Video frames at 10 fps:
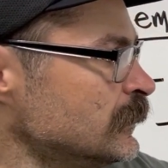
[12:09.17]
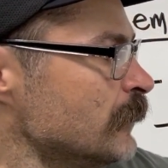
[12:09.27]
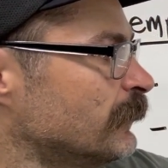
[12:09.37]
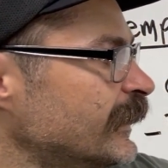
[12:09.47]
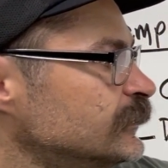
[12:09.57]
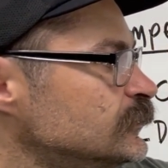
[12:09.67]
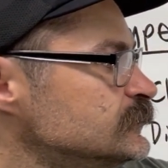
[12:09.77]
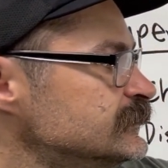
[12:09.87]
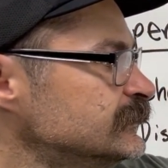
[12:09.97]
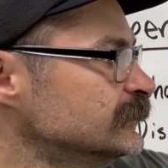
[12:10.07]
by
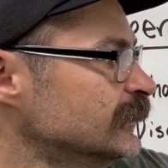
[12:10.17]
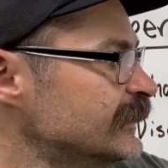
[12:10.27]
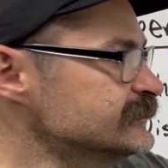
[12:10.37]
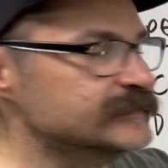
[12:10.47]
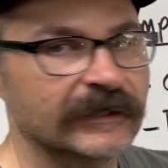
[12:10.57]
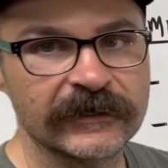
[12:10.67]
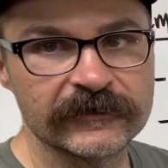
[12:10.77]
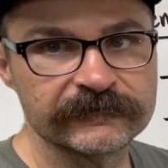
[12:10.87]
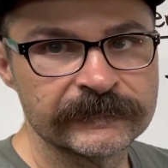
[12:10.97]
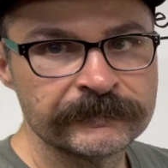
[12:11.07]
using less
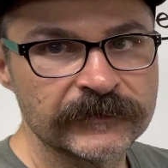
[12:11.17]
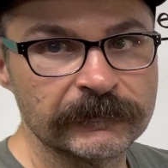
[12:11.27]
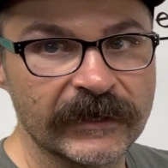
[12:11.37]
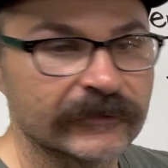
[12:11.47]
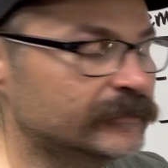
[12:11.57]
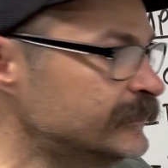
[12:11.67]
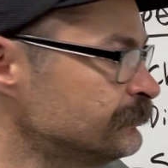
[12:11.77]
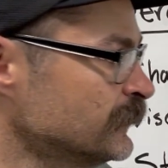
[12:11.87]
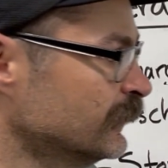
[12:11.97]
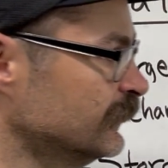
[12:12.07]
of the
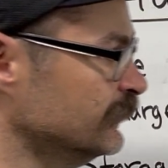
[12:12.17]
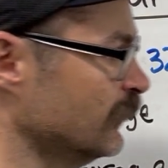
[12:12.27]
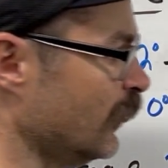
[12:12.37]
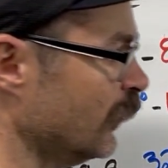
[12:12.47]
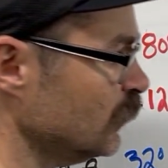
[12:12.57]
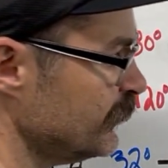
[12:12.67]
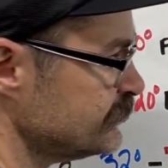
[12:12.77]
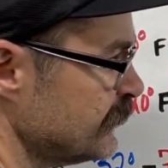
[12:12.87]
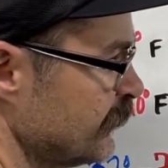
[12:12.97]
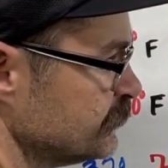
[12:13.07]
battery, all the way
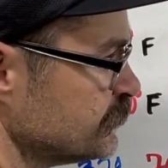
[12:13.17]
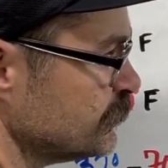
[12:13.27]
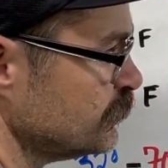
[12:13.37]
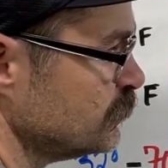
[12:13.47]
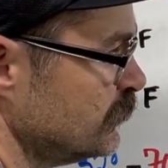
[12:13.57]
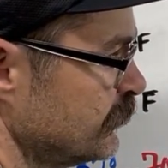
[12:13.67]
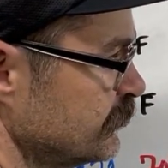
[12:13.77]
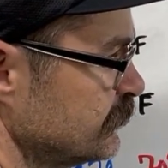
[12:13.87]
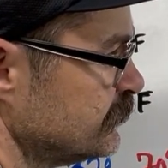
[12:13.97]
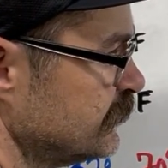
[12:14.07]
down to
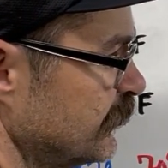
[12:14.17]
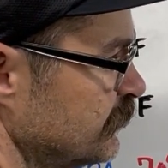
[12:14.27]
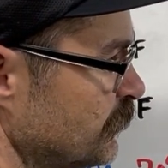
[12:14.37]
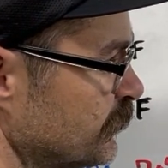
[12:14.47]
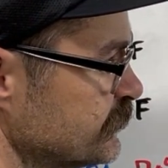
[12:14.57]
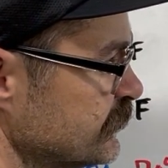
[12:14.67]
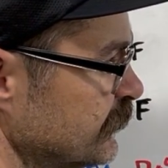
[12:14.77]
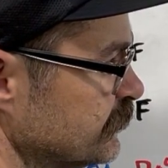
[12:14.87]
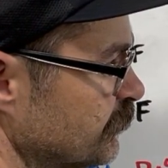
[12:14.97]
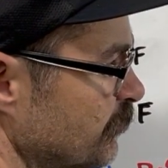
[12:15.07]

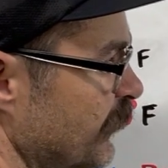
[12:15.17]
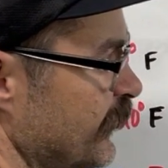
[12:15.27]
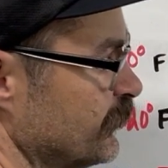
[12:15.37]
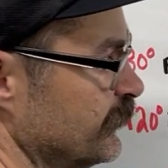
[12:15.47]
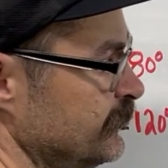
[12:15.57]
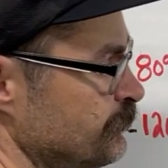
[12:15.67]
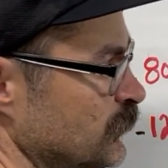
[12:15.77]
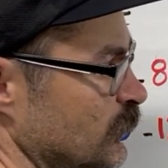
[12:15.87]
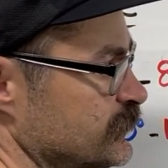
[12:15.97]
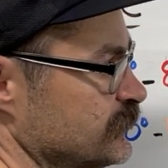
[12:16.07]
10% of the battery,
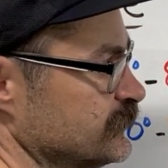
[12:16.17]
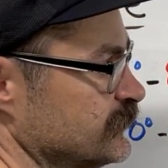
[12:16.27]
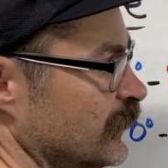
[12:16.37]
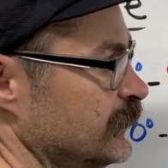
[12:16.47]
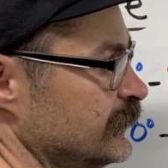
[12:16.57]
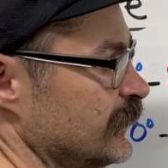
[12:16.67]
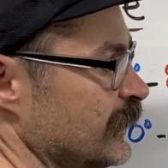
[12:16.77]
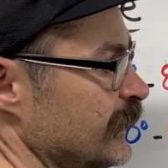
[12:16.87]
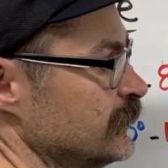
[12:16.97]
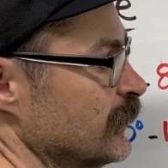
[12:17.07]
which the study that
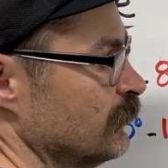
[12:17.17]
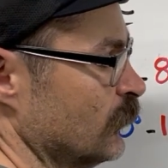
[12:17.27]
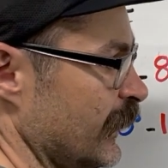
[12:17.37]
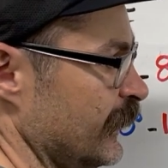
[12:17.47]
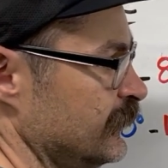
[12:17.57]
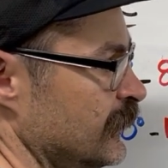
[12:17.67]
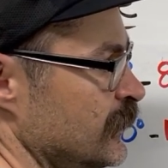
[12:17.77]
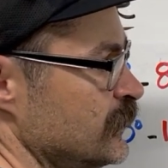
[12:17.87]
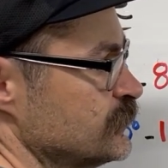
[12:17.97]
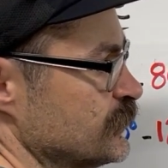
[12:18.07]
I read
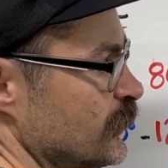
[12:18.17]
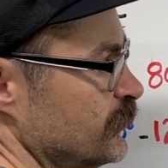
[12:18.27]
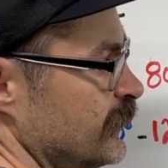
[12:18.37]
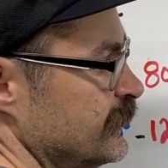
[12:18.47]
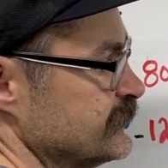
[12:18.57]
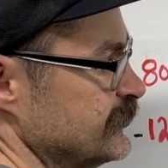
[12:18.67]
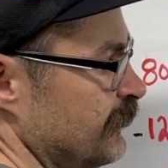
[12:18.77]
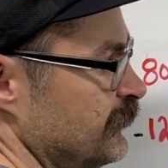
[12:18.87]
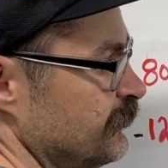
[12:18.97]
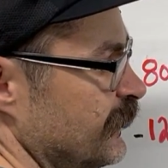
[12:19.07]
showed
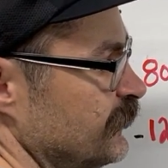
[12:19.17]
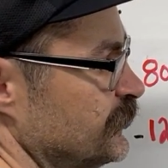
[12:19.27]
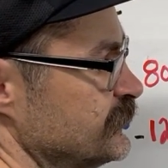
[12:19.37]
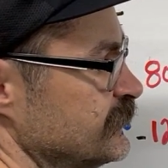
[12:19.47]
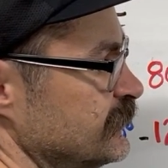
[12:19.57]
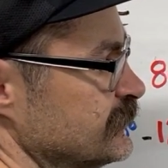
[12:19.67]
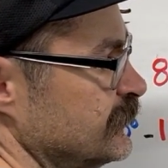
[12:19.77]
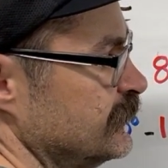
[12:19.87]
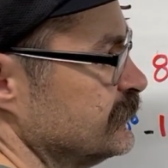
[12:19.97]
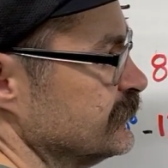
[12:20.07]
75%
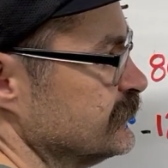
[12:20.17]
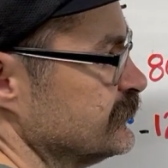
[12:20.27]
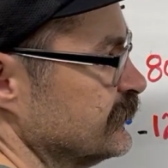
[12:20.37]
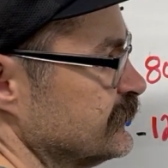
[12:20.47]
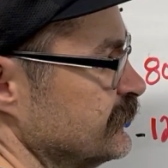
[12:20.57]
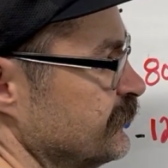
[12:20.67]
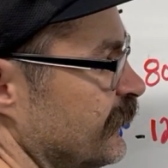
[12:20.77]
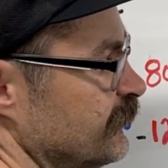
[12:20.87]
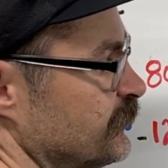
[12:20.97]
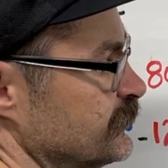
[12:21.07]
to
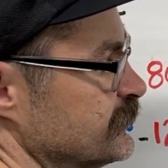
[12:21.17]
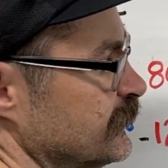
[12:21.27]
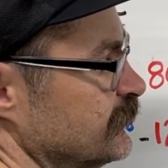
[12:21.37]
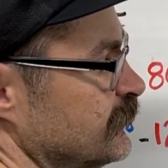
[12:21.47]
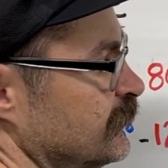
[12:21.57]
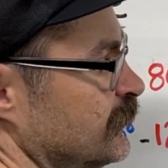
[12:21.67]
65%